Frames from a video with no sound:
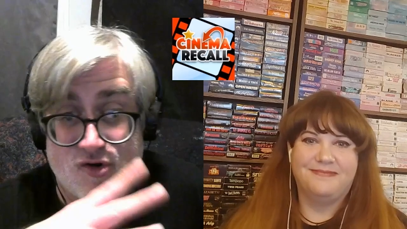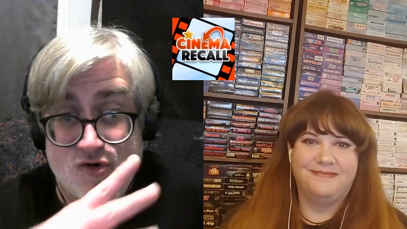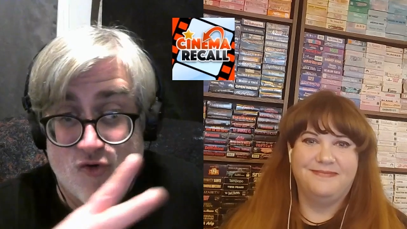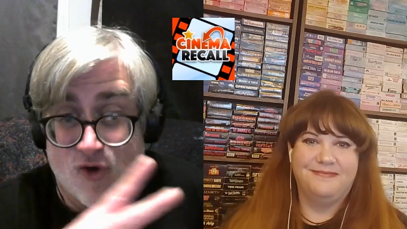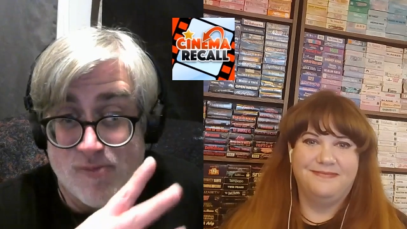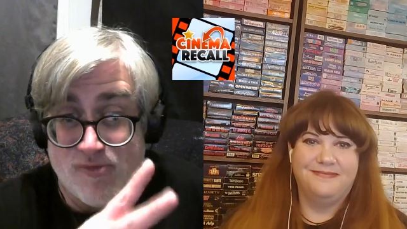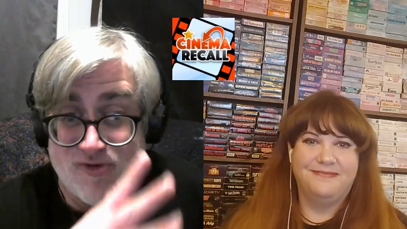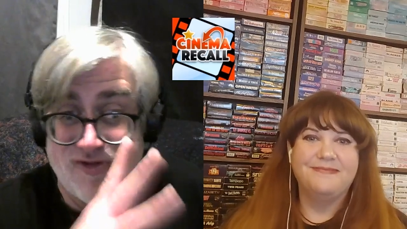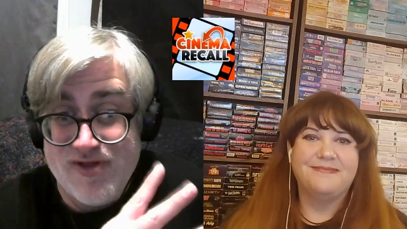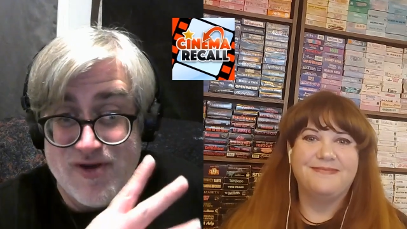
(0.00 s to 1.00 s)

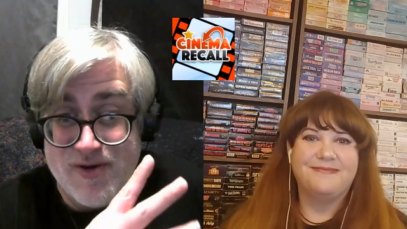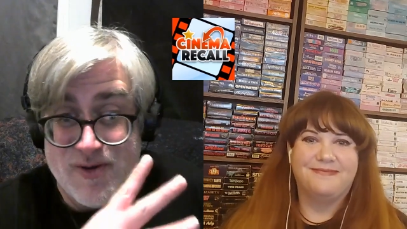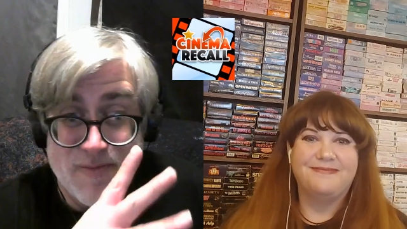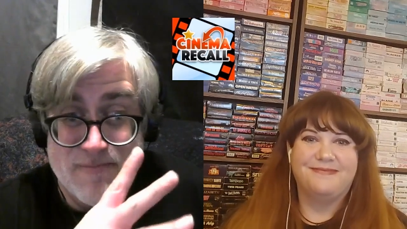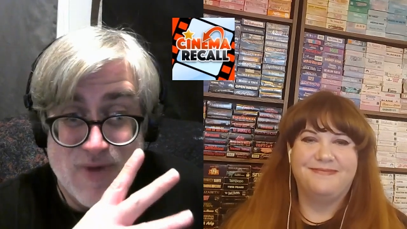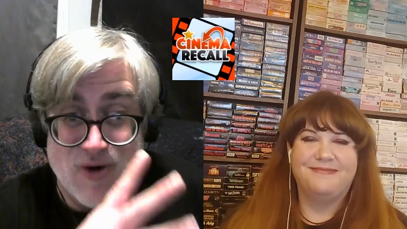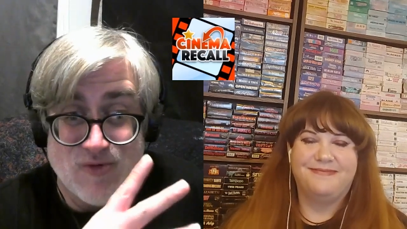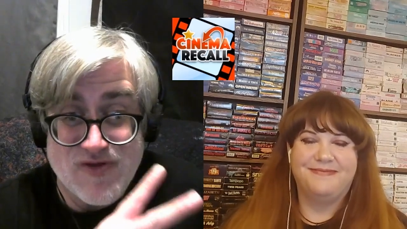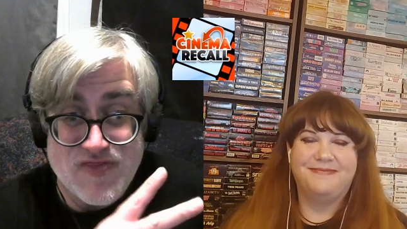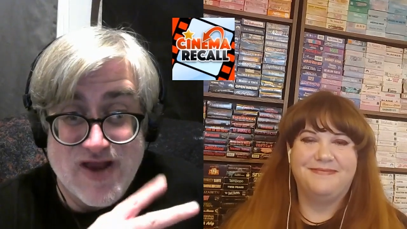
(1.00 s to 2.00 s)
Speaker 1: normal mode
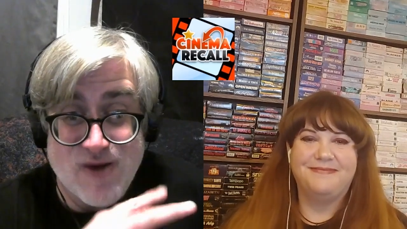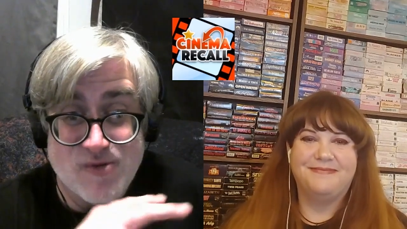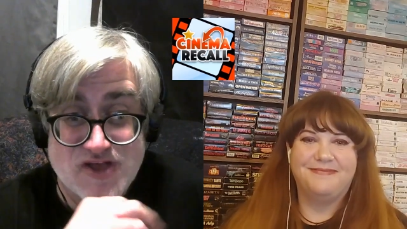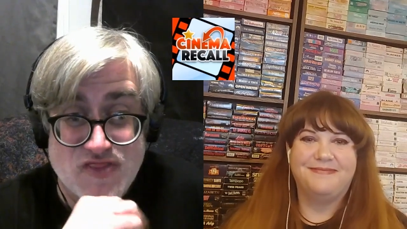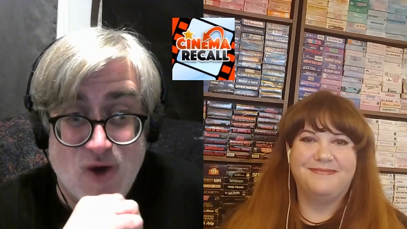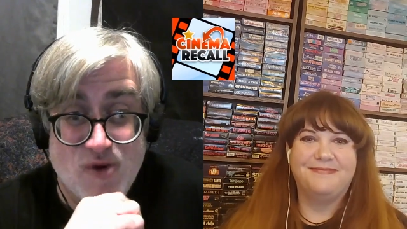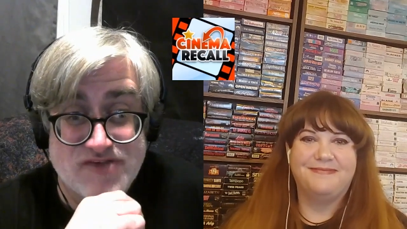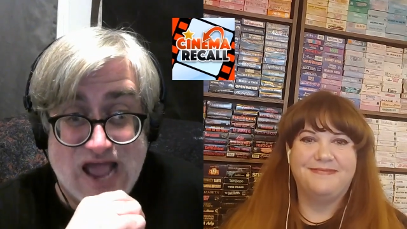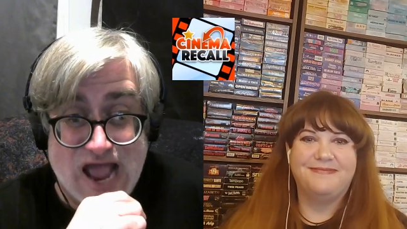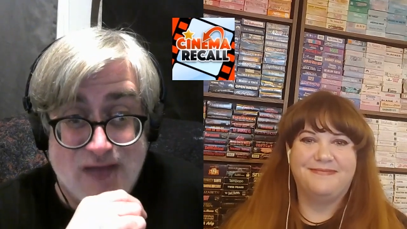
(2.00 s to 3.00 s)
right there, which I thought was
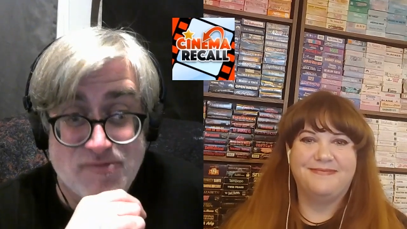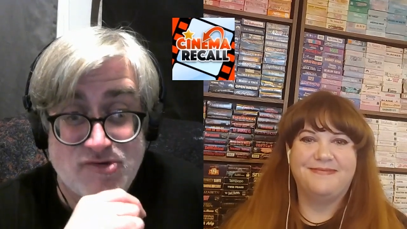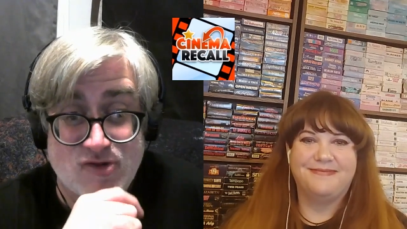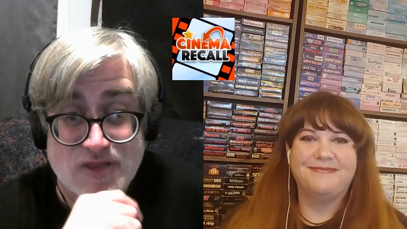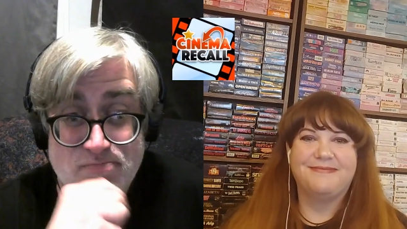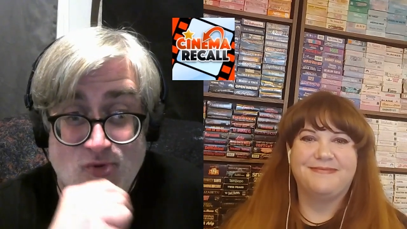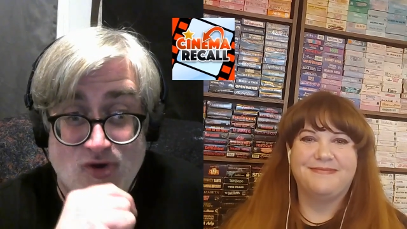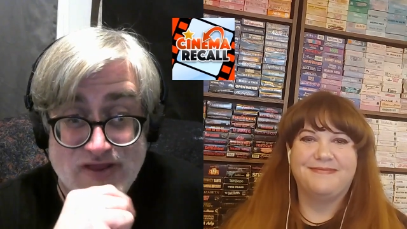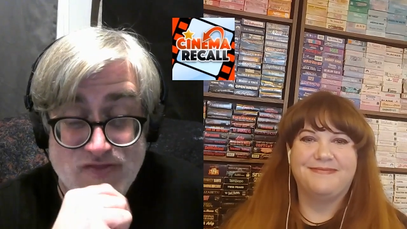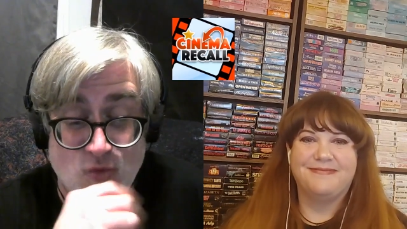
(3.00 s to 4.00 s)
absolutely
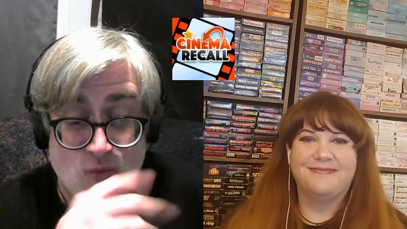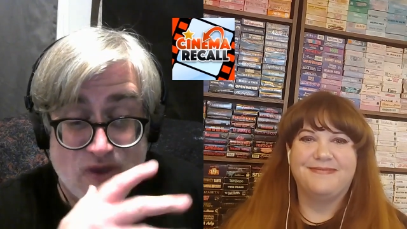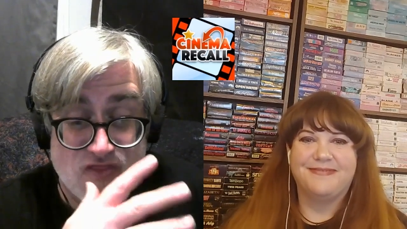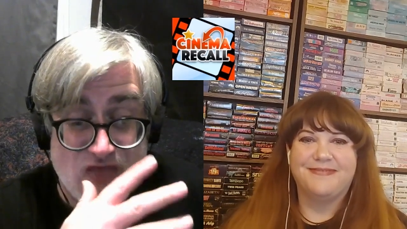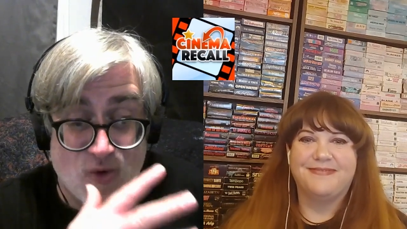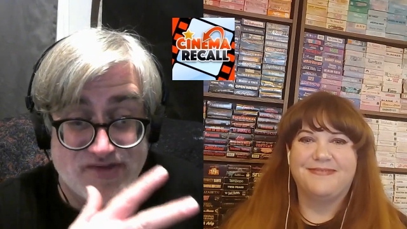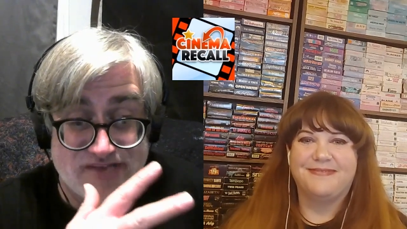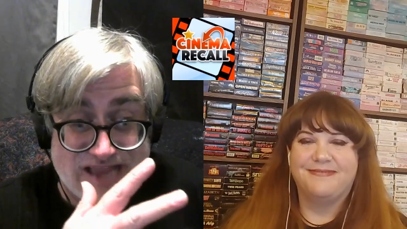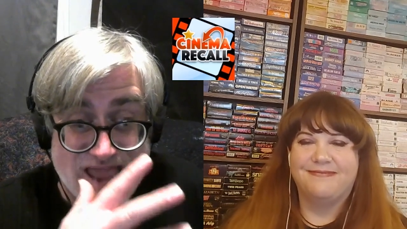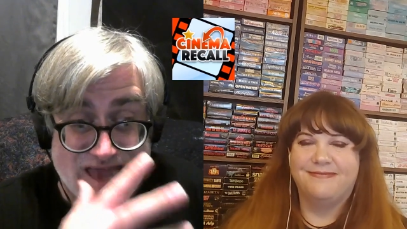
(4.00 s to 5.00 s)
brilliant. The way that was
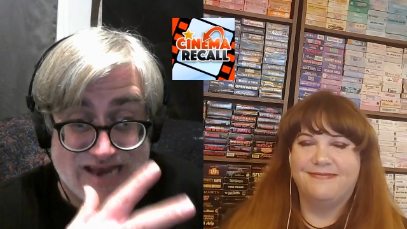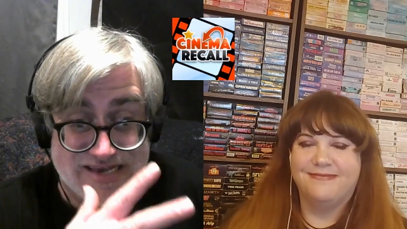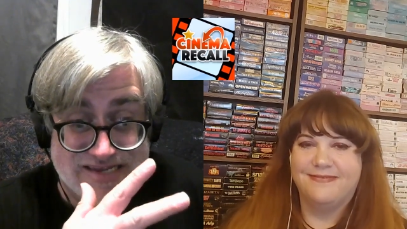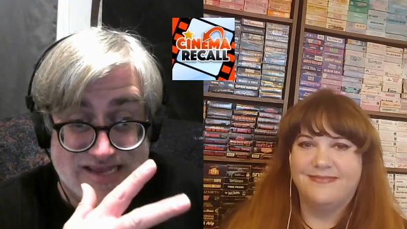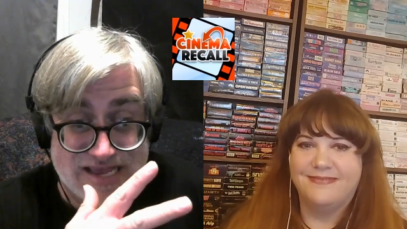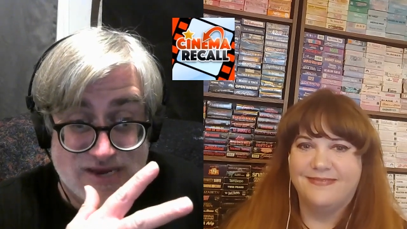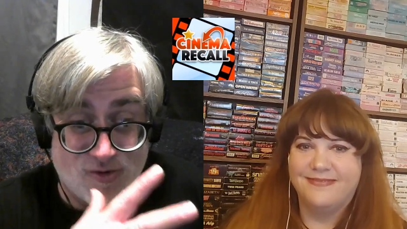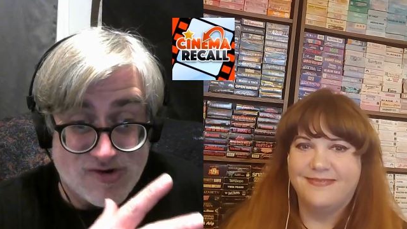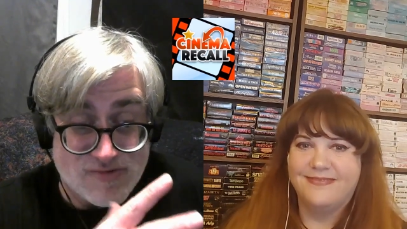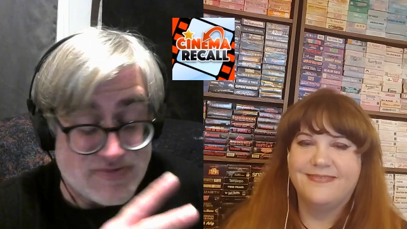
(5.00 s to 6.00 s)
like edited,
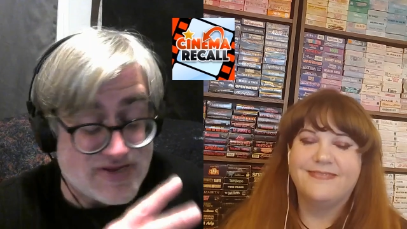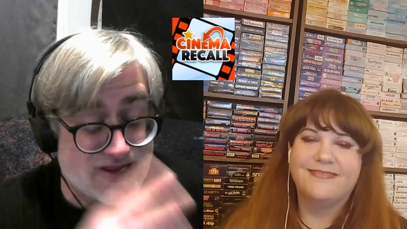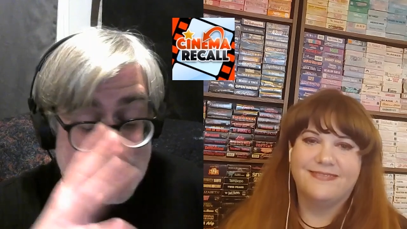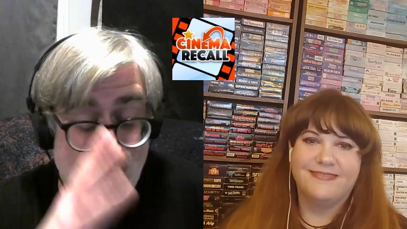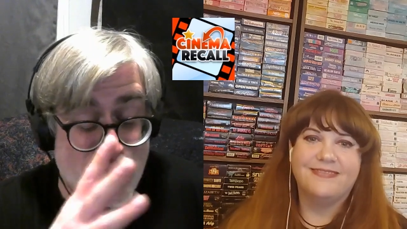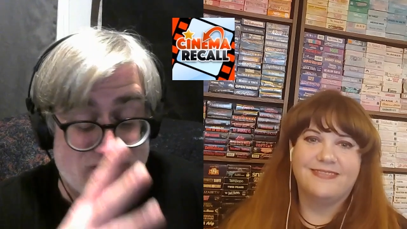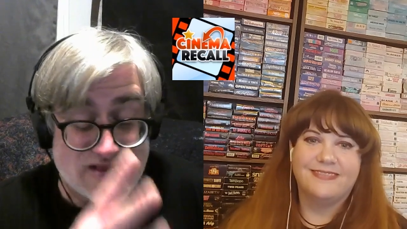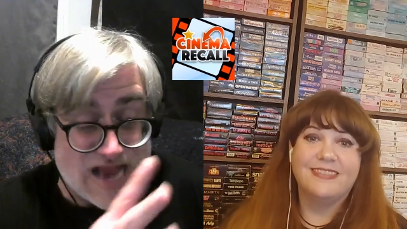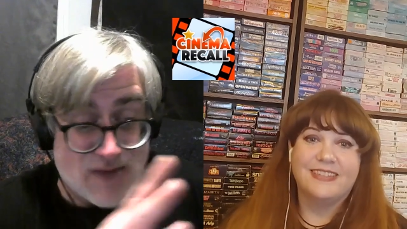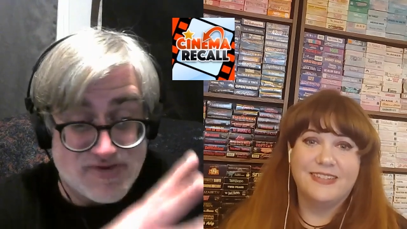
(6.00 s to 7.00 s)
or the way the
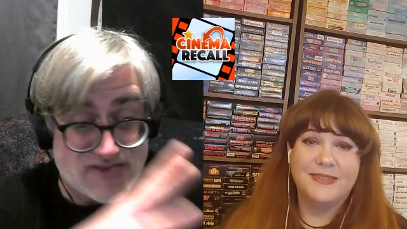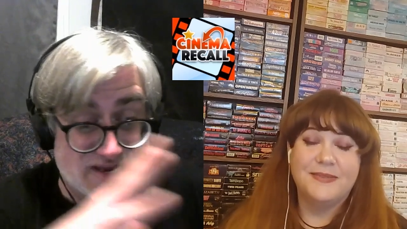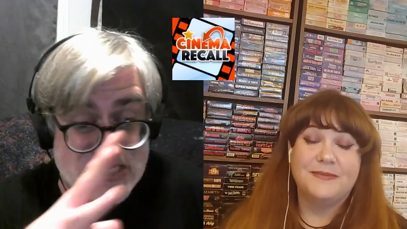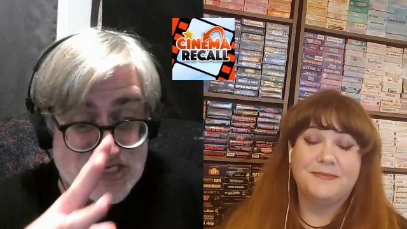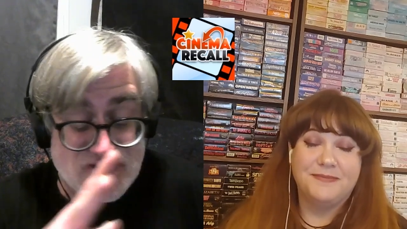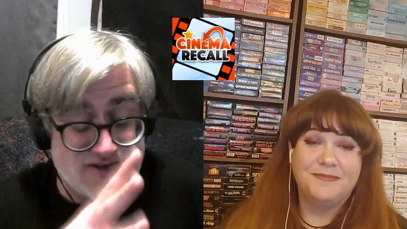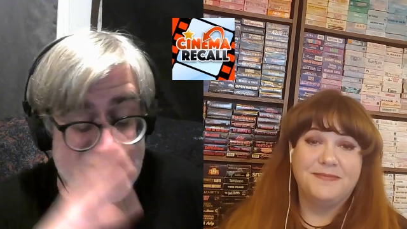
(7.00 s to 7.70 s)
camera's like. Sh-